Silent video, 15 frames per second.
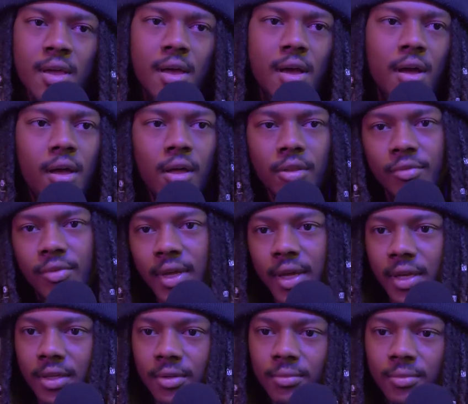all of
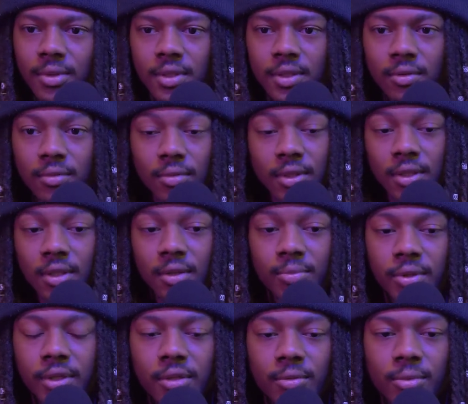that can be really
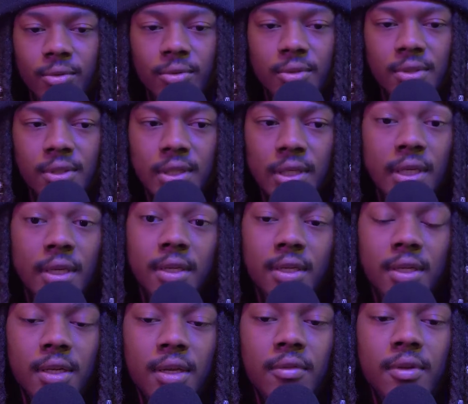applicable to any
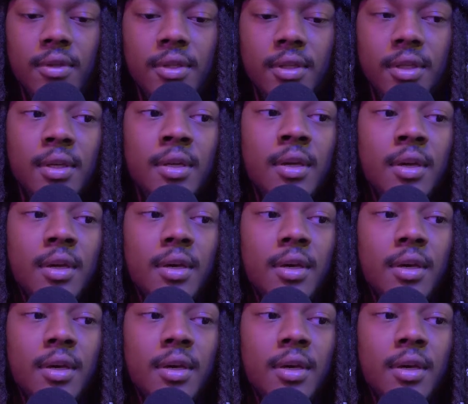and everything.